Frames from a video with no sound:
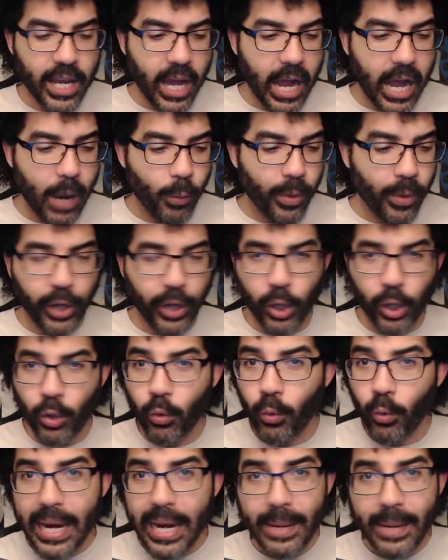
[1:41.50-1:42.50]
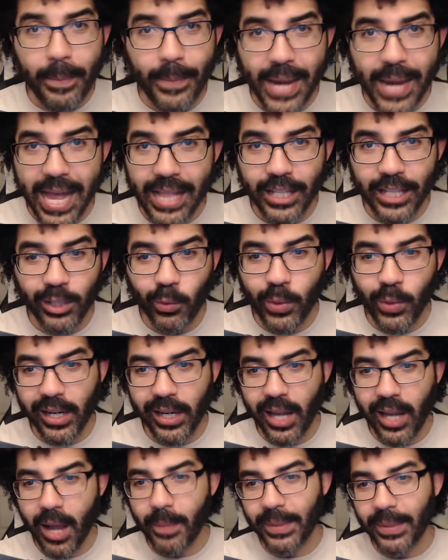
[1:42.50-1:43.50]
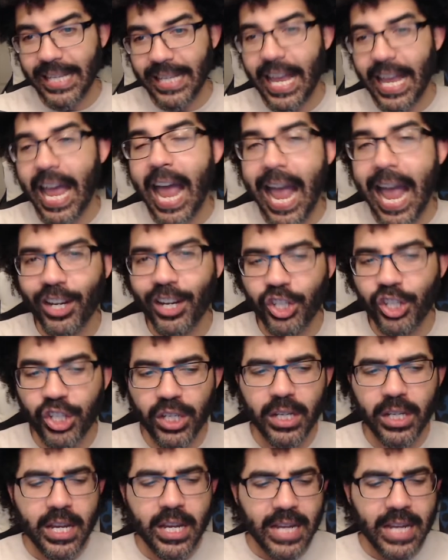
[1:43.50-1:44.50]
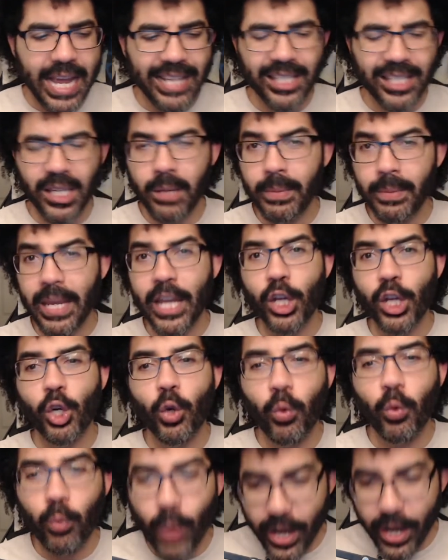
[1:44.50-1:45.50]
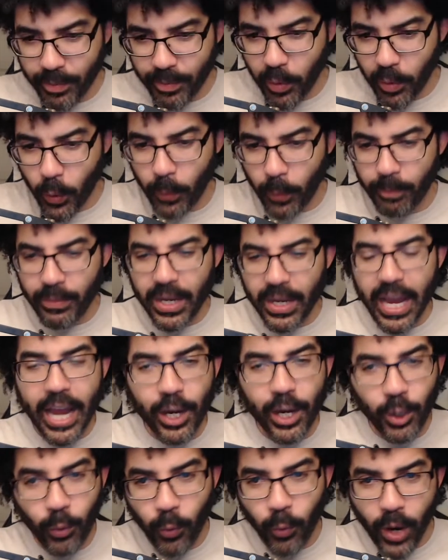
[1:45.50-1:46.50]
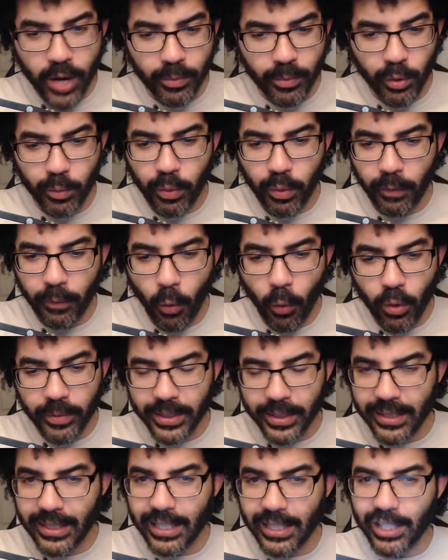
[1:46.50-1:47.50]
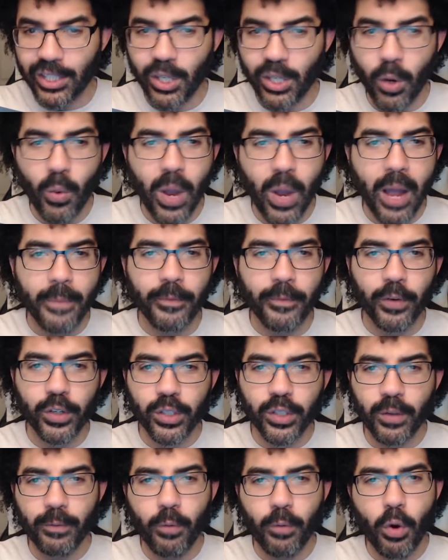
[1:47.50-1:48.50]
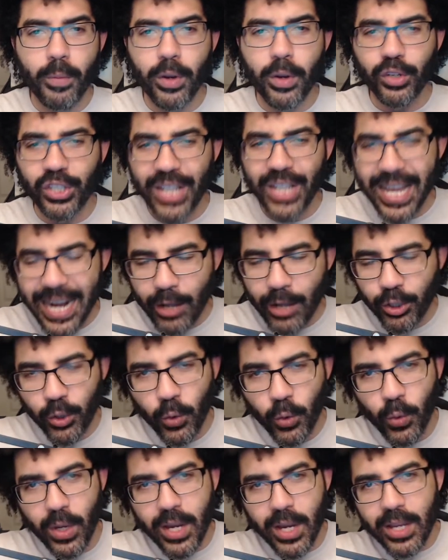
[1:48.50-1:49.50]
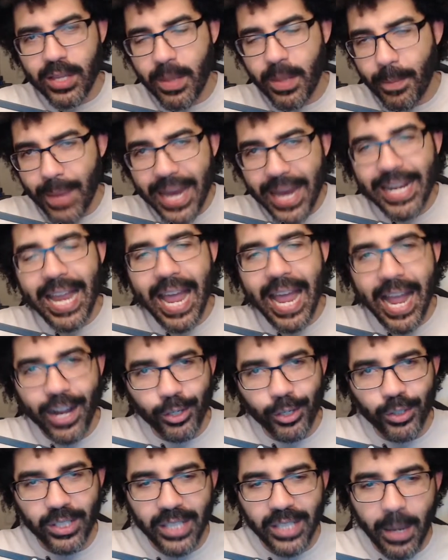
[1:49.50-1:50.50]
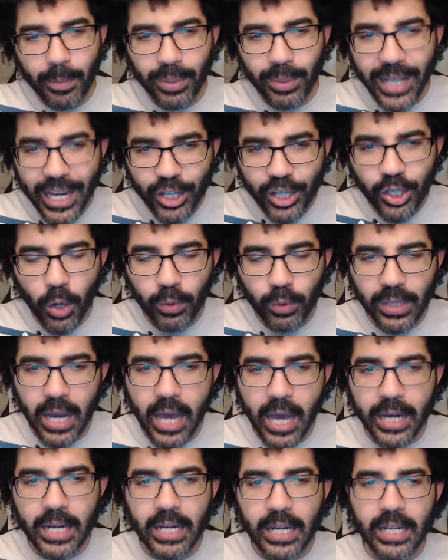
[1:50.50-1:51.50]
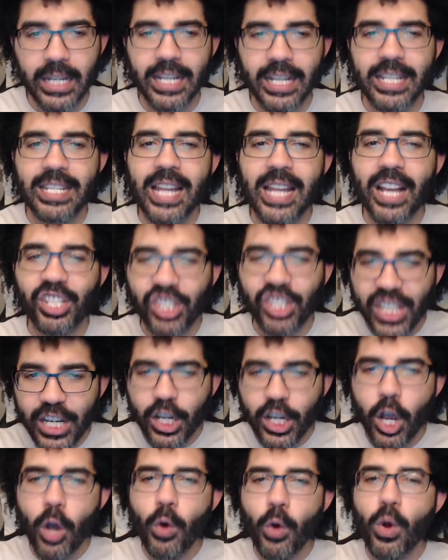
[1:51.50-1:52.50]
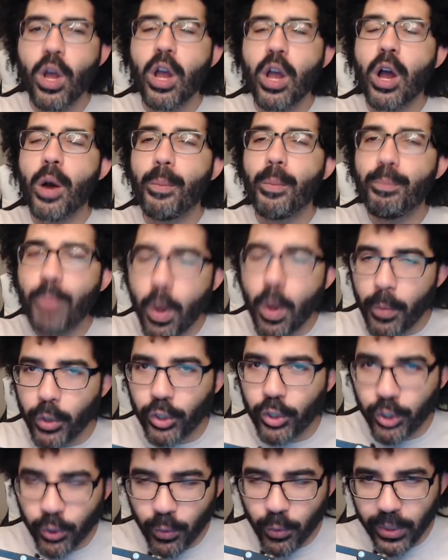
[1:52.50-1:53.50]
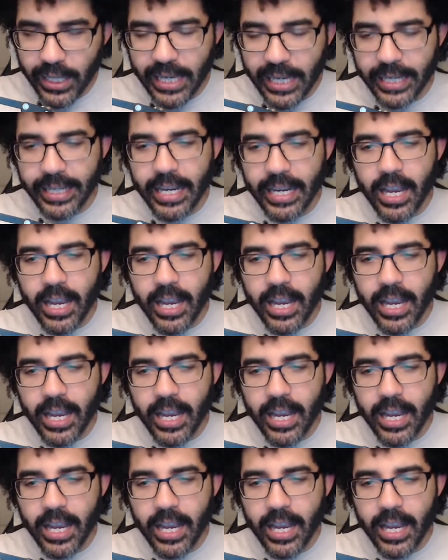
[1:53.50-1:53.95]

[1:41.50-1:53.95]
with a great balance when it comes to action and some incredible performances. So first and foremost, shout out to the main actress that plays Yodonna, Nashiko Momotsuki.